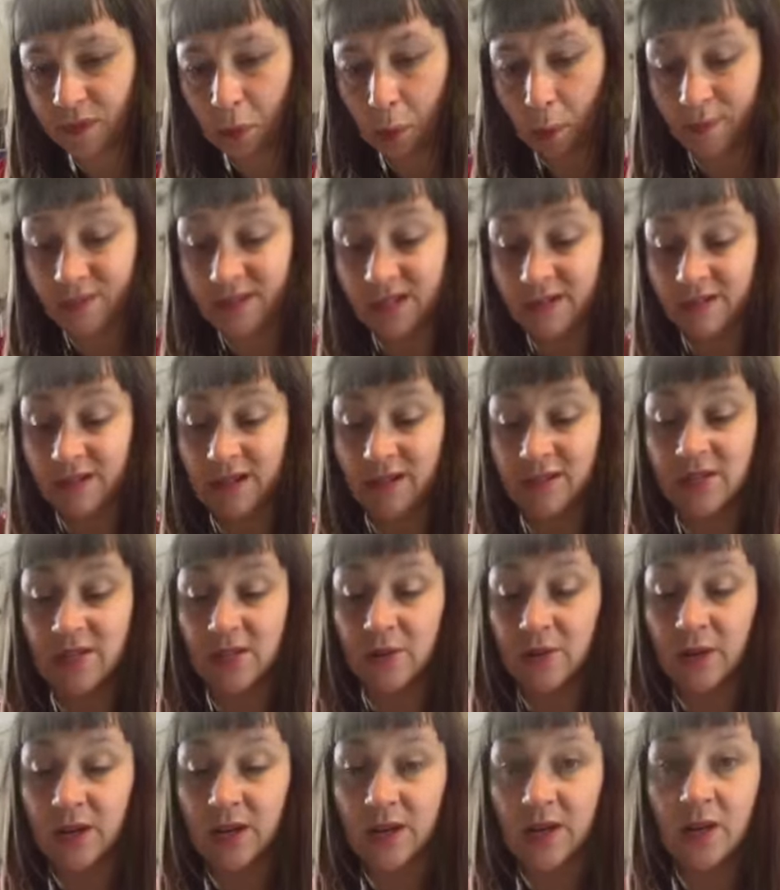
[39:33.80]
So I'll do
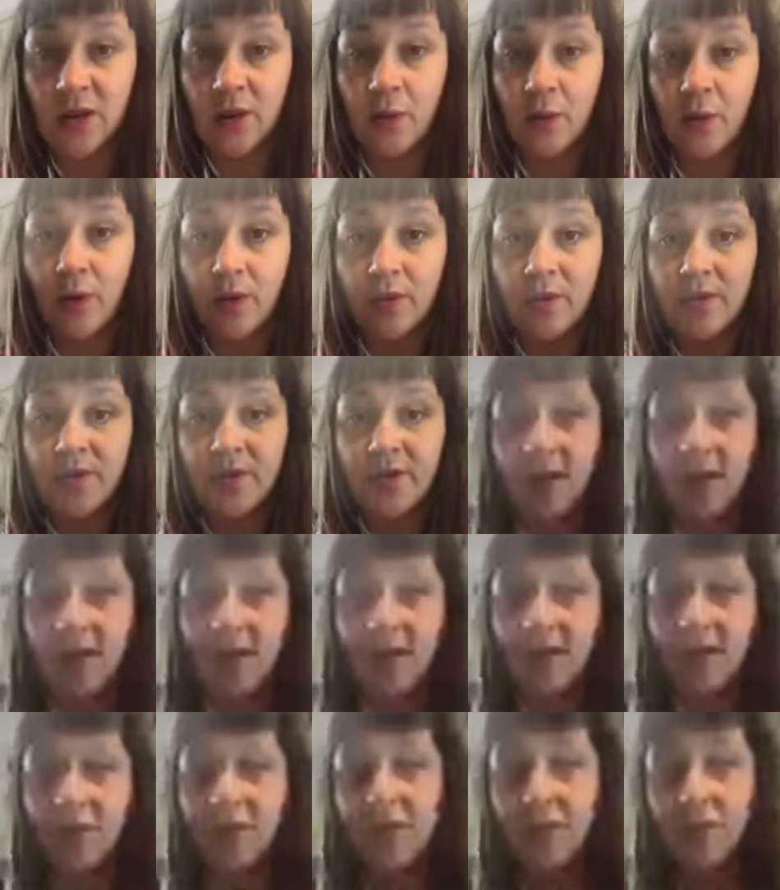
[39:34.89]
one side I'll
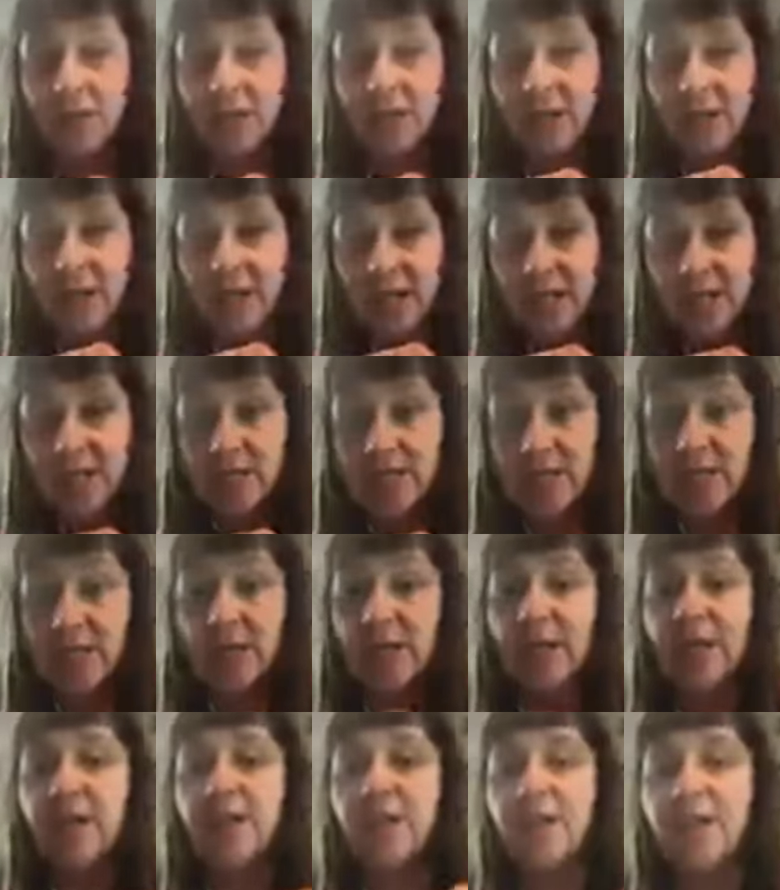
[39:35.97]
do with the elastic,
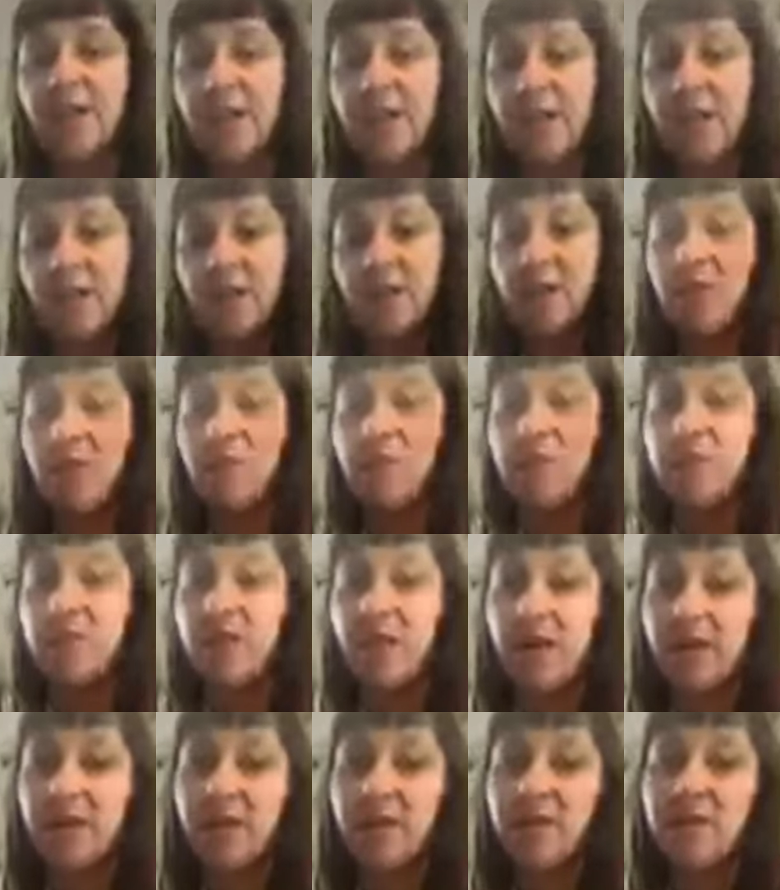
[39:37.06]
the other
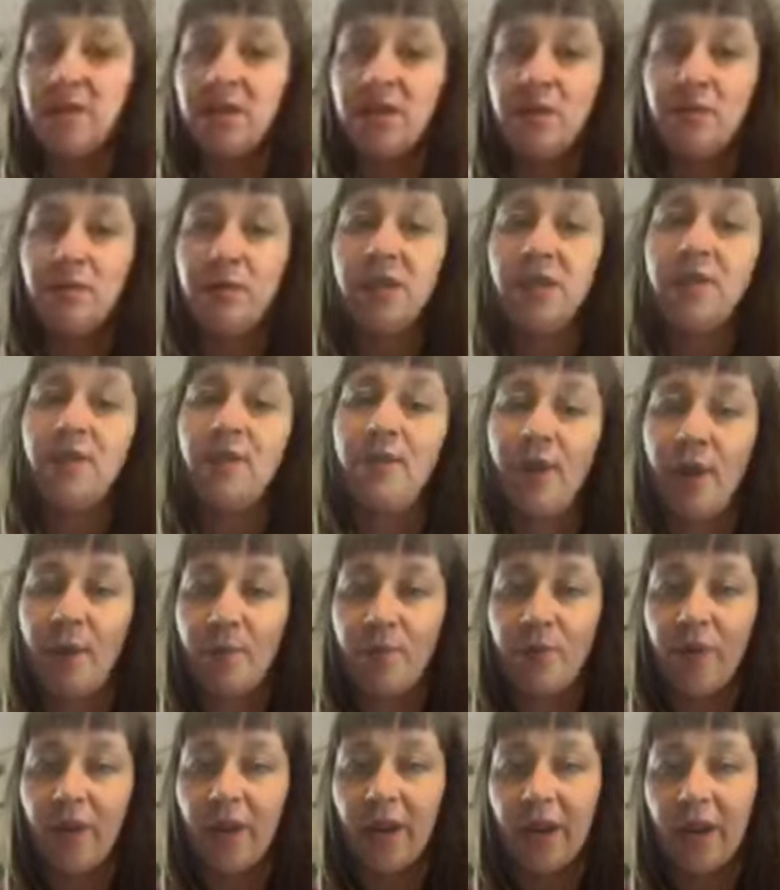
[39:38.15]
side I'll do with the
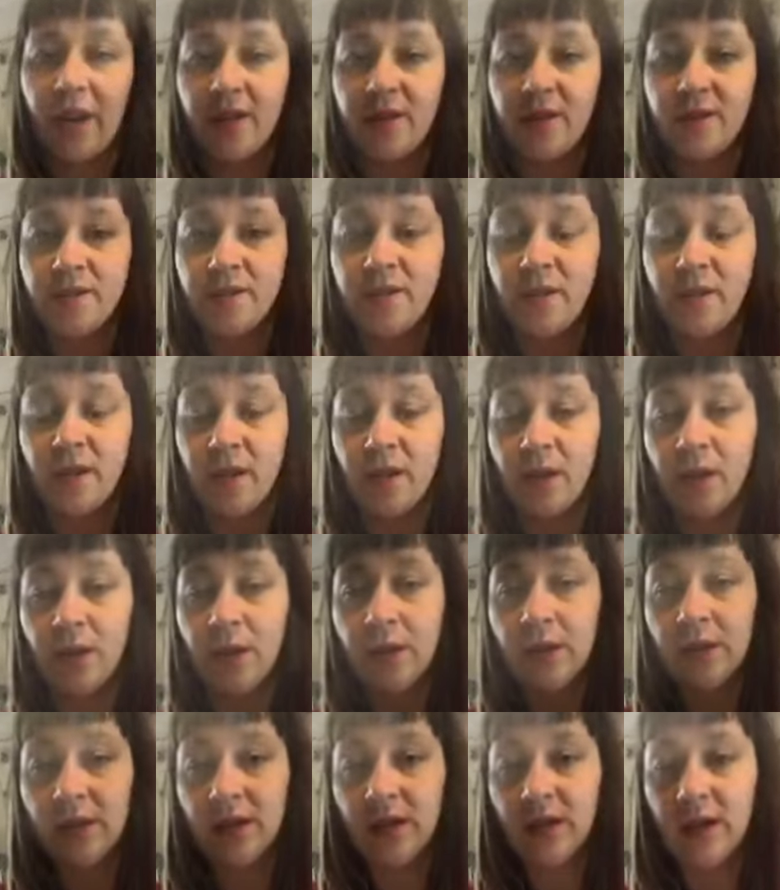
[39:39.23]
fabric insert,
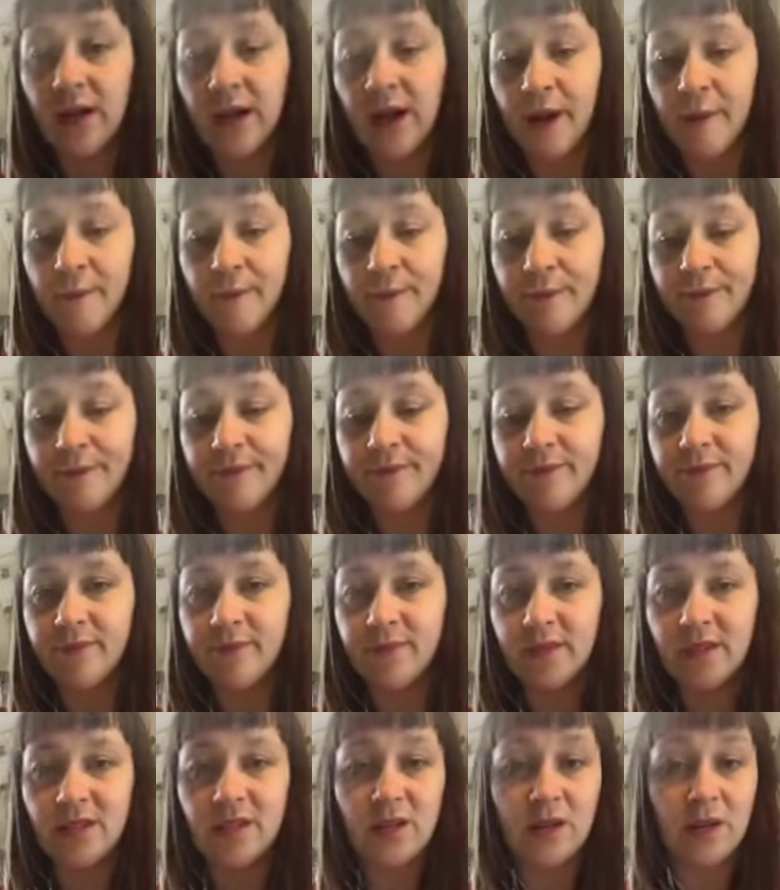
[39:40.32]

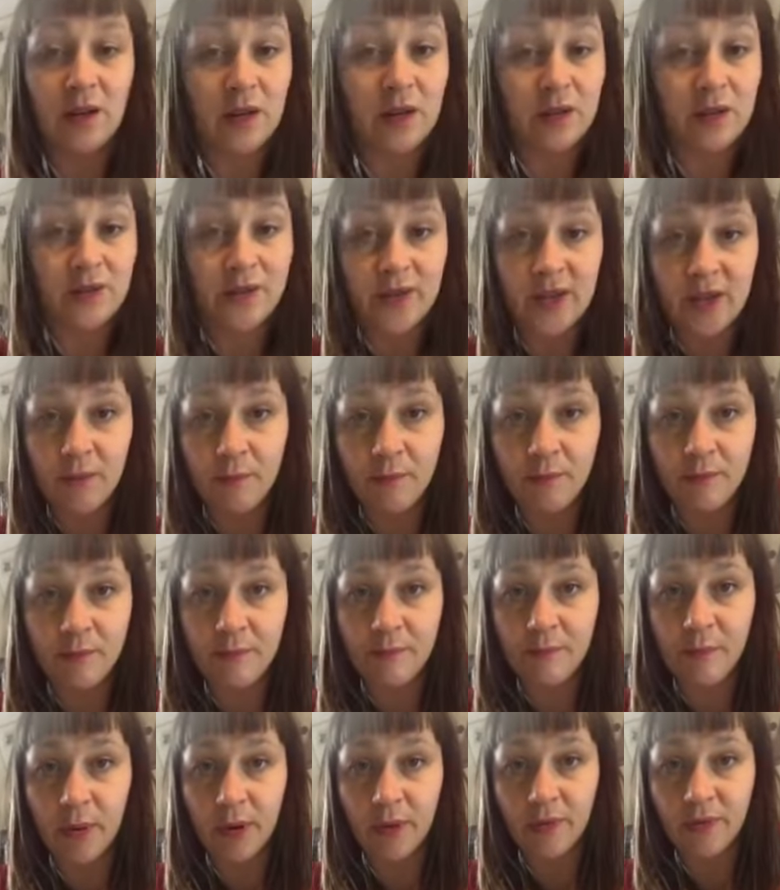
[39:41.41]
so you can see
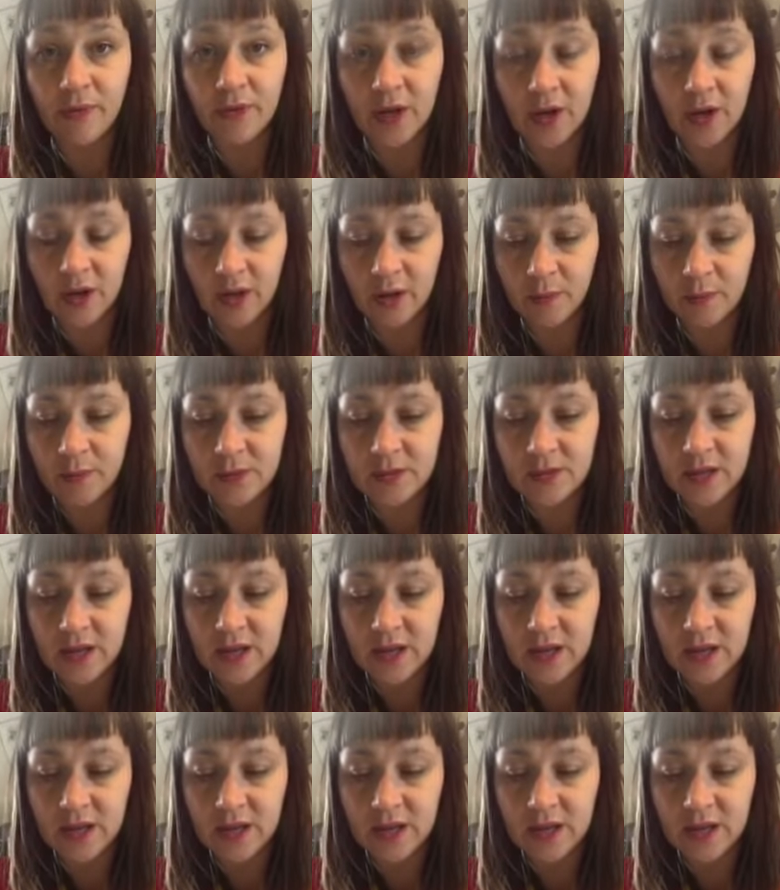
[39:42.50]
both types.